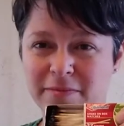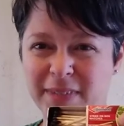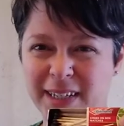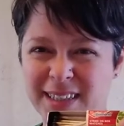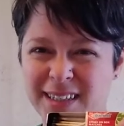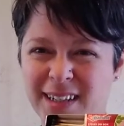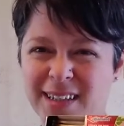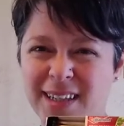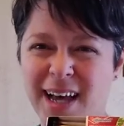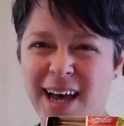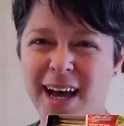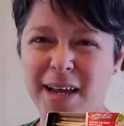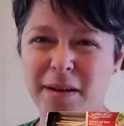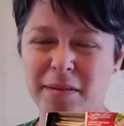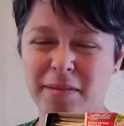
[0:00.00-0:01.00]
It's a
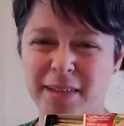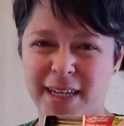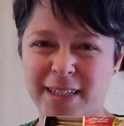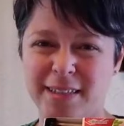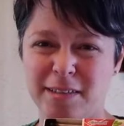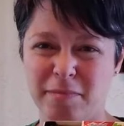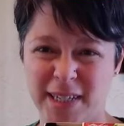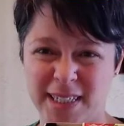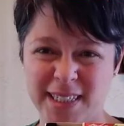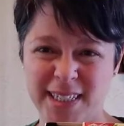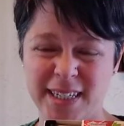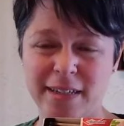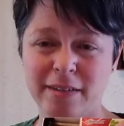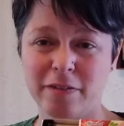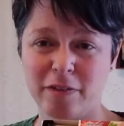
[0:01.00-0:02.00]
lot less messy
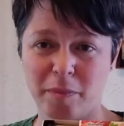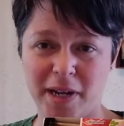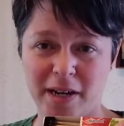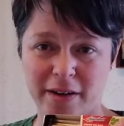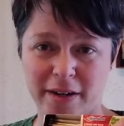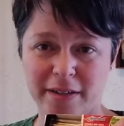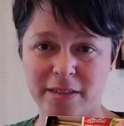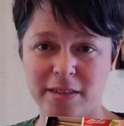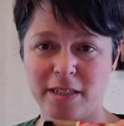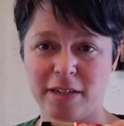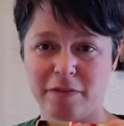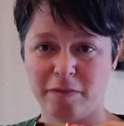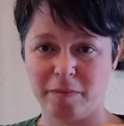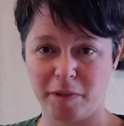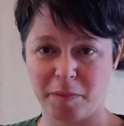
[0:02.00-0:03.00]
for parents if
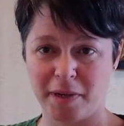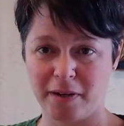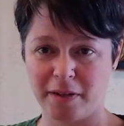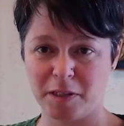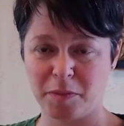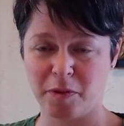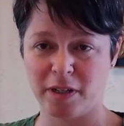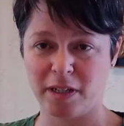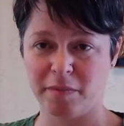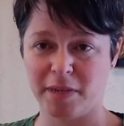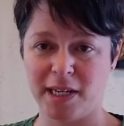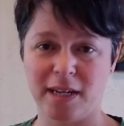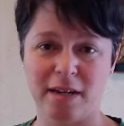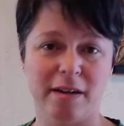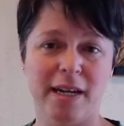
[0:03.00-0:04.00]
the parents burn them in
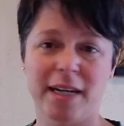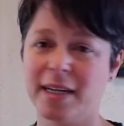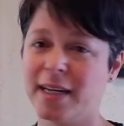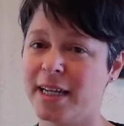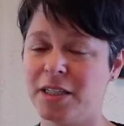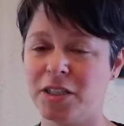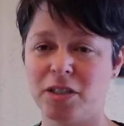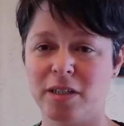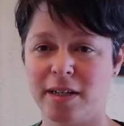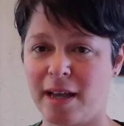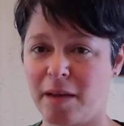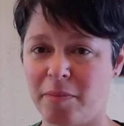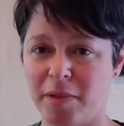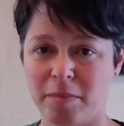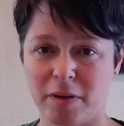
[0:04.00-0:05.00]
here, and kids should
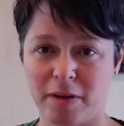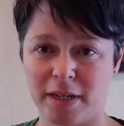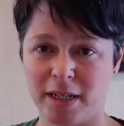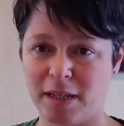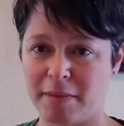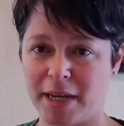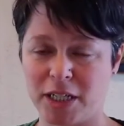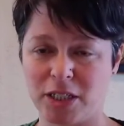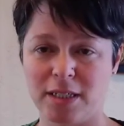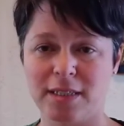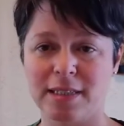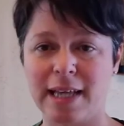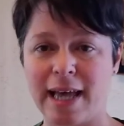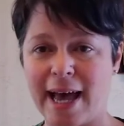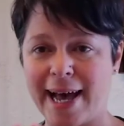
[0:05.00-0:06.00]
not be burning the
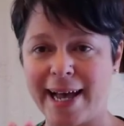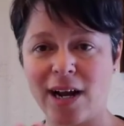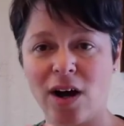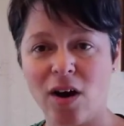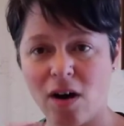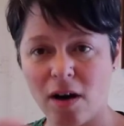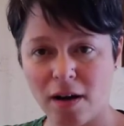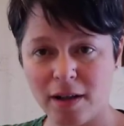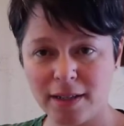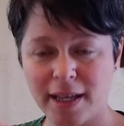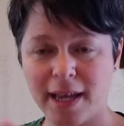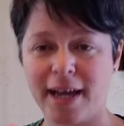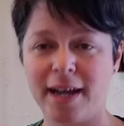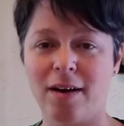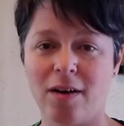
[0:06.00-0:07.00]
matches at all,
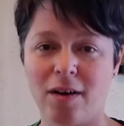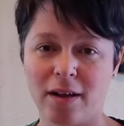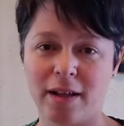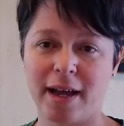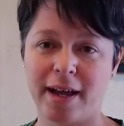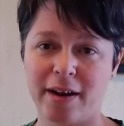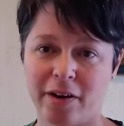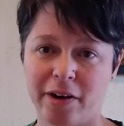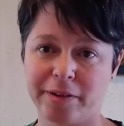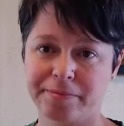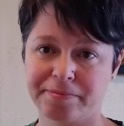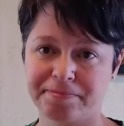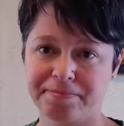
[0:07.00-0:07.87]
at all, at all.